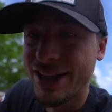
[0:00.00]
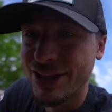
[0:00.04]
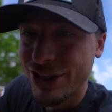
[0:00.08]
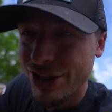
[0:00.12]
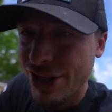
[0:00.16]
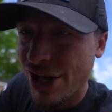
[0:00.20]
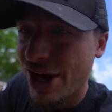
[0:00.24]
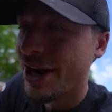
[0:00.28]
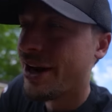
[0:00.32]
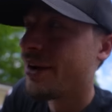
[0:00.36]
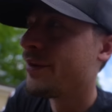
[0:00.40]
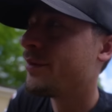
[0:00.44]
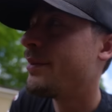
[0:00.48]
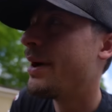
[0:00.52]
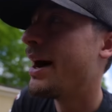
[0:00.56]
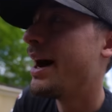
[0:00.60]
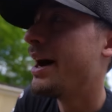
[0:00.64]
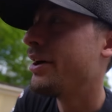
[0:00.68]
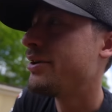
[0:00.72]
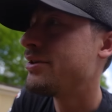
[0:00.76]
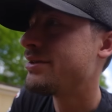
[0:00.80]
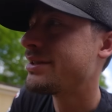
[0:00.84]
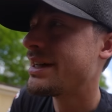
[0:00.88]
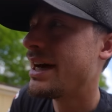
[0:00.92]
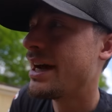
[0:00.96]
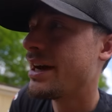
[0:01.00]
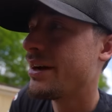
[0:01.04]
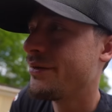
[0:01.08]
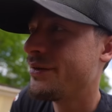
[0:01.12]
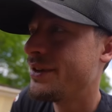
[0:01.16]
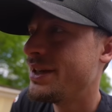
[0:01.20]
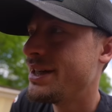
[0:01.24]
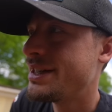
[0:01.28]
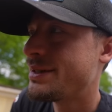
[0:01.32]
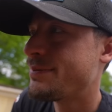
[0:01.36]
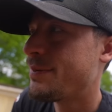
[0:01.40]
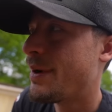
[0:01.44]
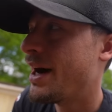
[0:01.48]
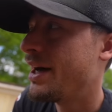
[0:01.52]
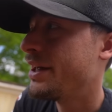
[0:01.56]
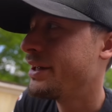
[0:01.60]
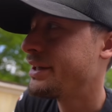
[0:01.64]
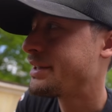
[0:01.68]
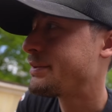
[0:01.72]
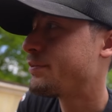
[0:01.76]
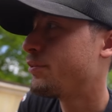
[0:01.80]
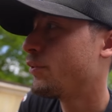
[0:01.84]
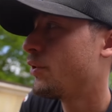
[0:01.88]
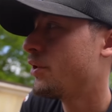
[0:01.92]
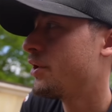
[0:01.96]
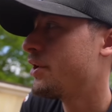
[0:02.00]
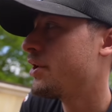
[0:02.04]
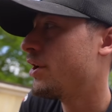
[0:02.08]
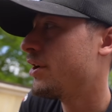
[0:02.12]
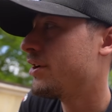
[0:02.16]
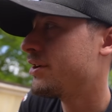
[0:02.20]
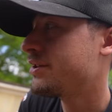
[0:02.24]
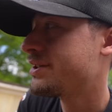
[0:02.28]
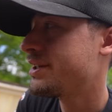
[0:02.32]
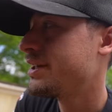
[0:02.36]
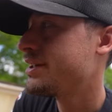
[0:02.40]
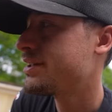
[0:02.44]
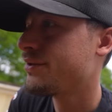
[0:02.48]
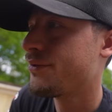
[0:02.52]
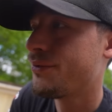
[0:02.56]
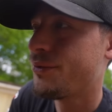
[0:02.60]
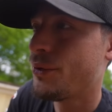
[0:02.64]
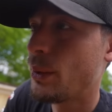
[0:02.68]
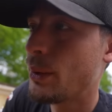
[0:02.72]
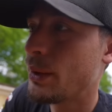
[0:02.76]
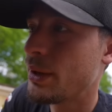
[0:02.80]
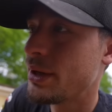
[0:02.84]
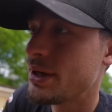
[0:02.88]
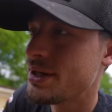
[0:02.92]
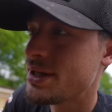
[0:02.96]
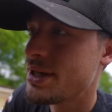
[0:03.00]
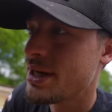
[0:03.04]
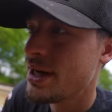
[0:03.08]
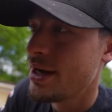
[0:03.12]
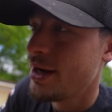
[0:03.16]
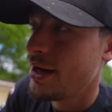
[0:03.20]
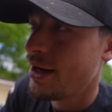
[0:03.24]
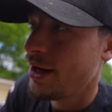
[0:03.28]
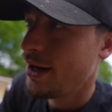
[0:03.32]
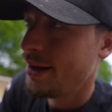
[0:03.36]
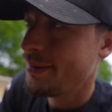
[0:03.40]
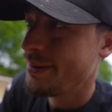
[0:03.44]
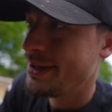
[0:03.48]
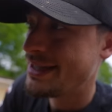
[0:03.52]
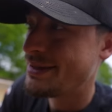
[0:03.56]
lot of miles out of these Pilot Sport All Season 4s,